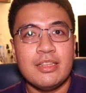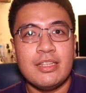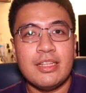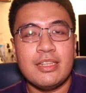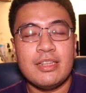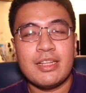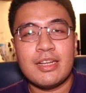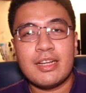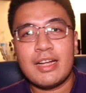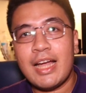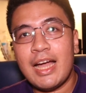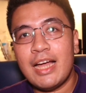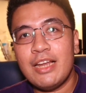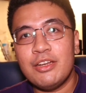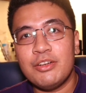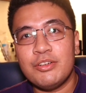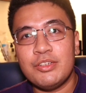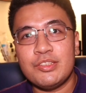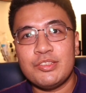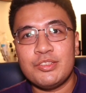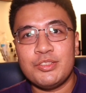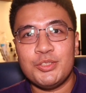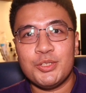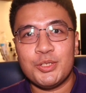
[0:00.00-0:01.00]
than the
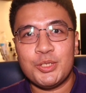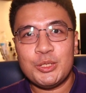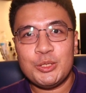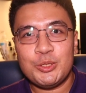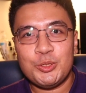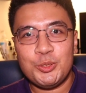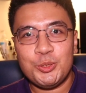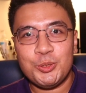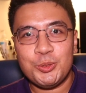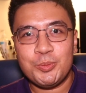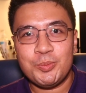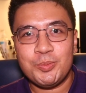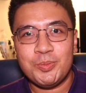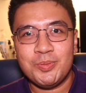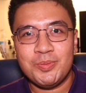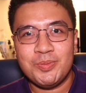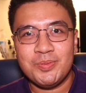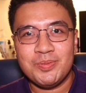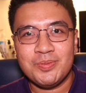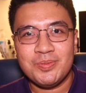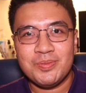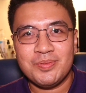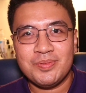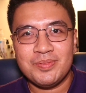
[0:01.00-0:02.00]
calories you consume.
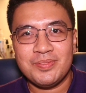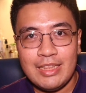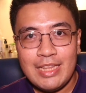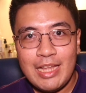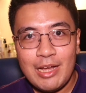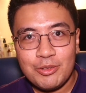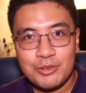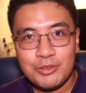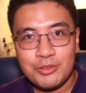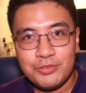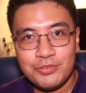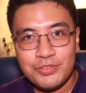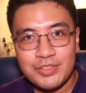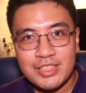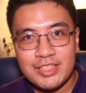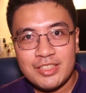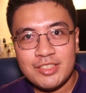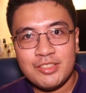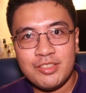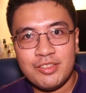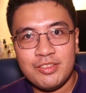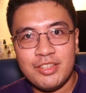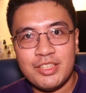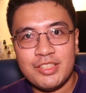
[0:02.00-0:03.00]
Now, to
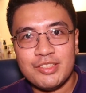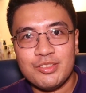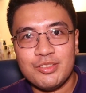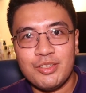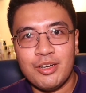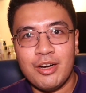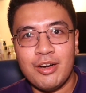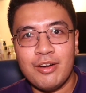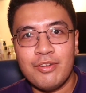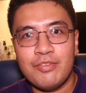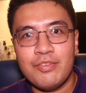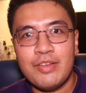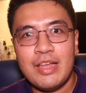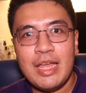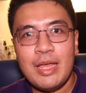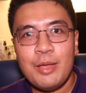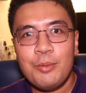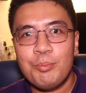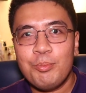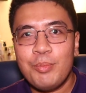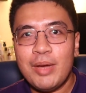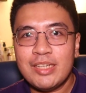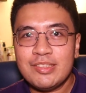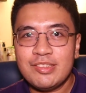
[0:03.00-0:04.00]
finish this off,
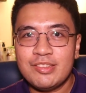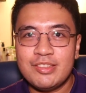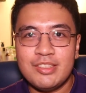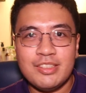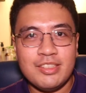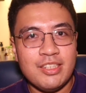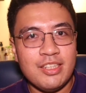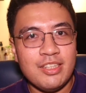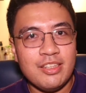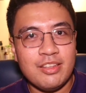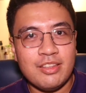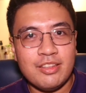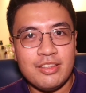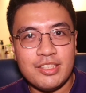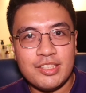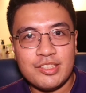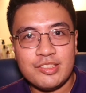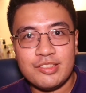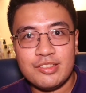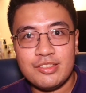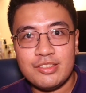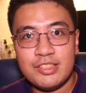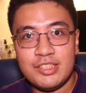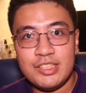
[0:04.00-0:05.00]
mastering
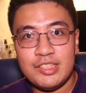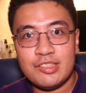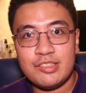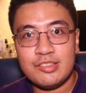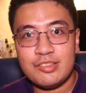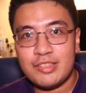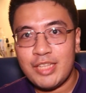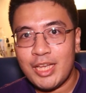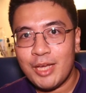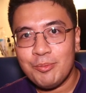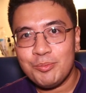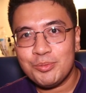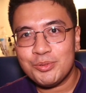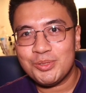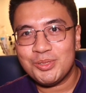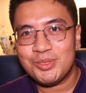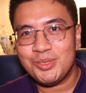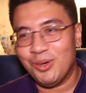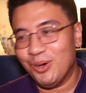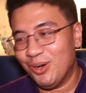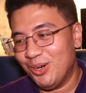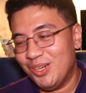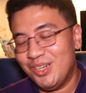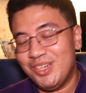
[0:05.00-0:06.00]
these 3 steps,
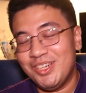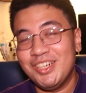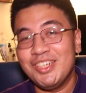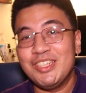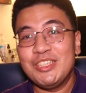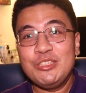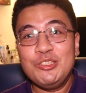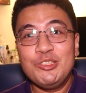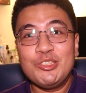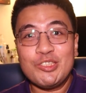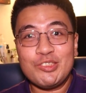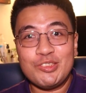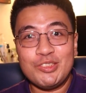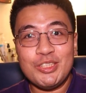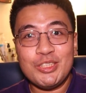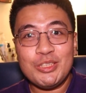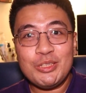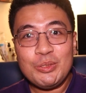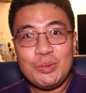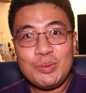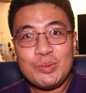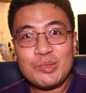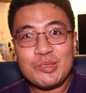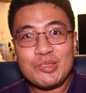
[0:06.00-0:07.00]
or just the
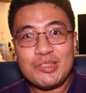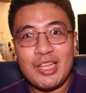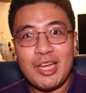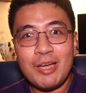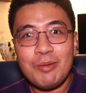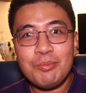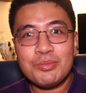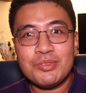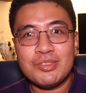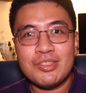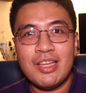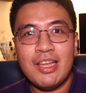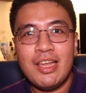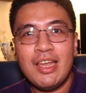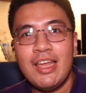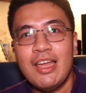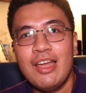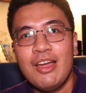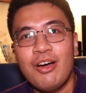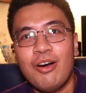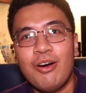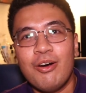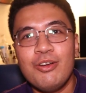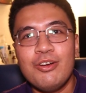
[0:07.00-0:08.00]
2 steps,
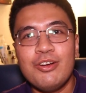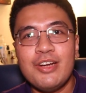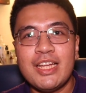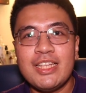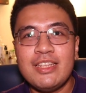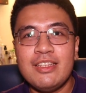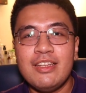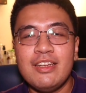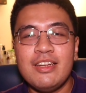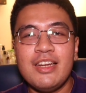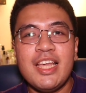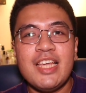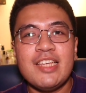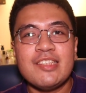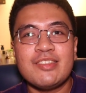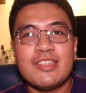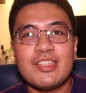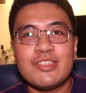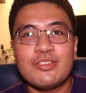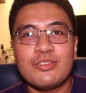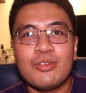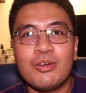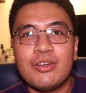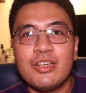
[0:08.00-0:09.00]
already lays
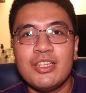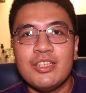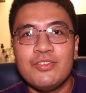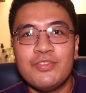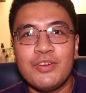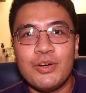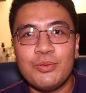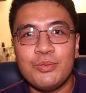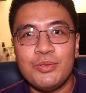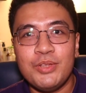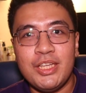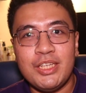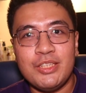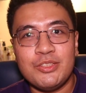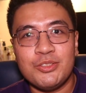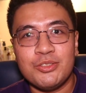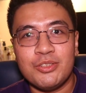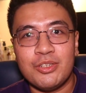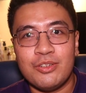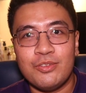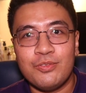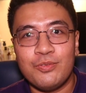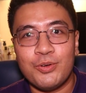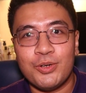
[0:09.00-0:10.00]
a solid
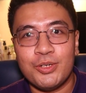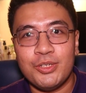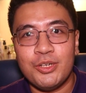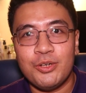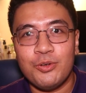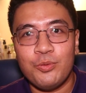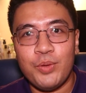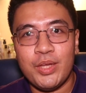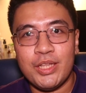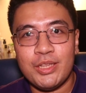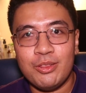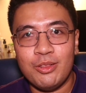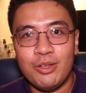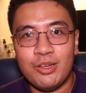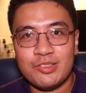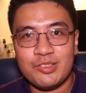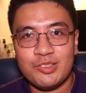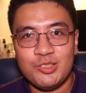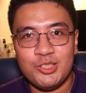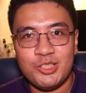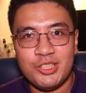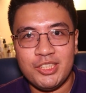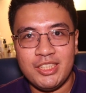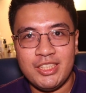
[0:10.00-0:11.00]
foundation for your weight
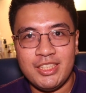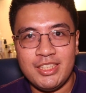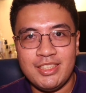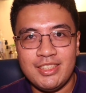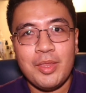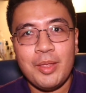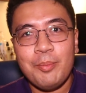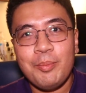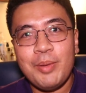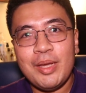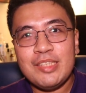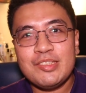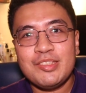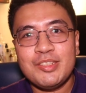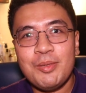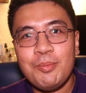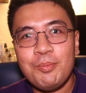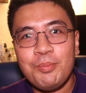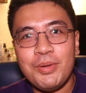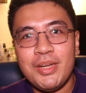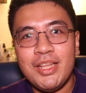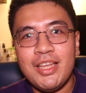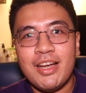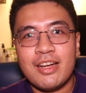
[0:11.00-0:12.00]
loss journey. By
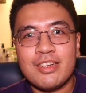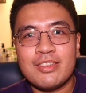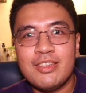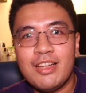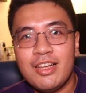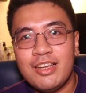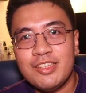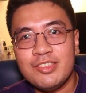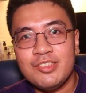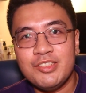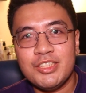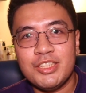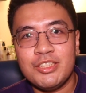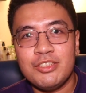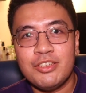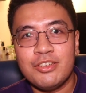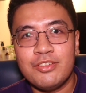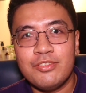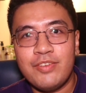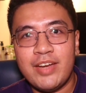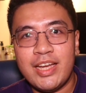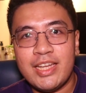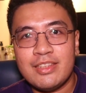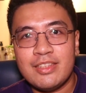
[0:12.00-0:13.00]
simply acknowledging
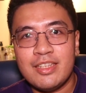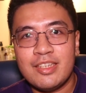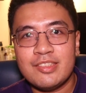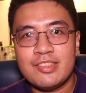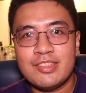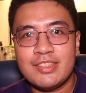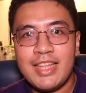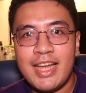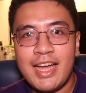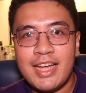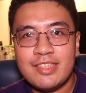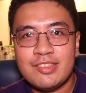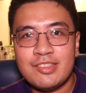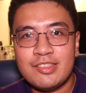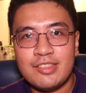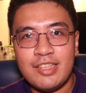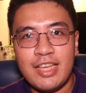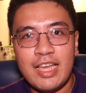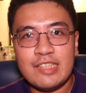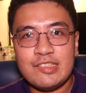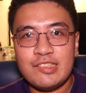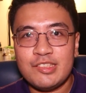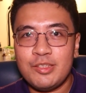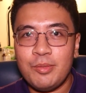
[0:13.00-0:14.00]
your vital stats,
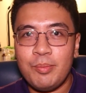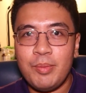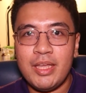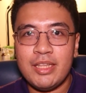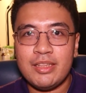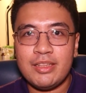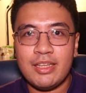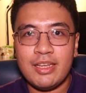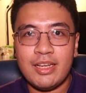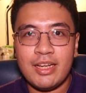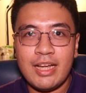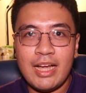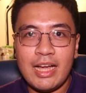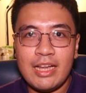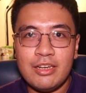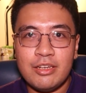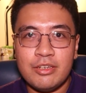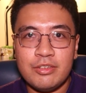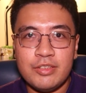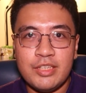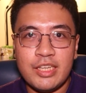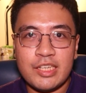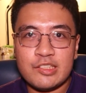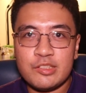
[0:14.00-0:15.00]
estimating
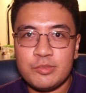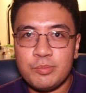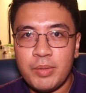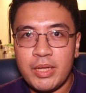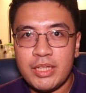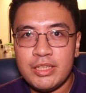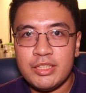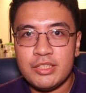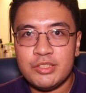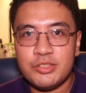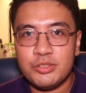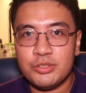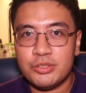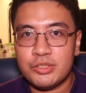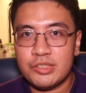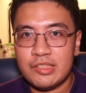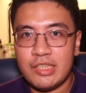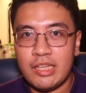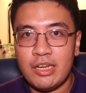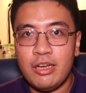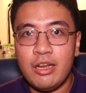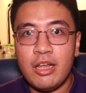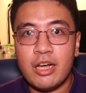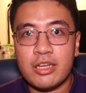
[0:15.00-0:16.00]
calorie expenditure,
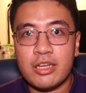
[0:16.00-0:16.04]
and